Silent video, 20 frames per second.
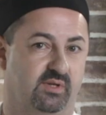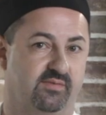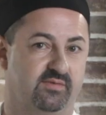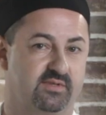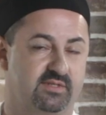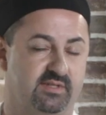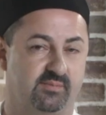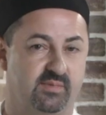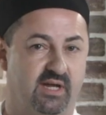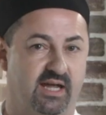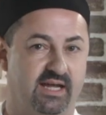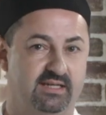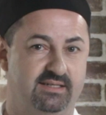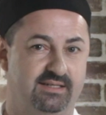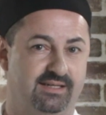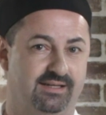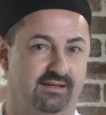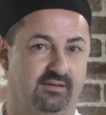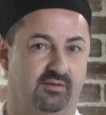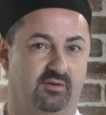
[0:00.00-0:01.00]
give us some height
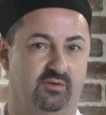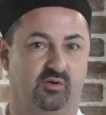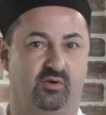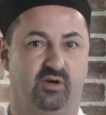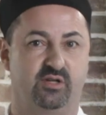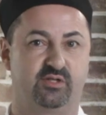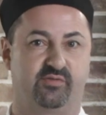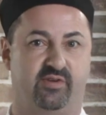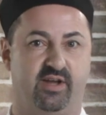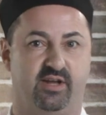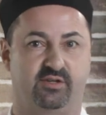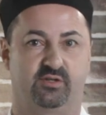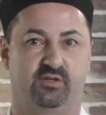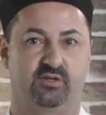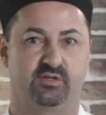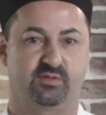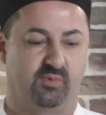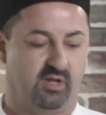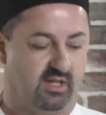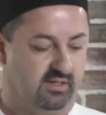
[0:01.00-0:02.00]
and a little crunch factor
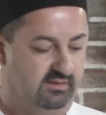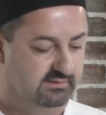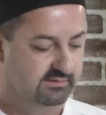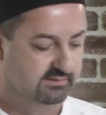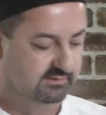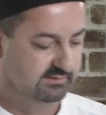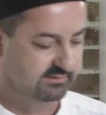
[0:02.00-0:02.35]
as well.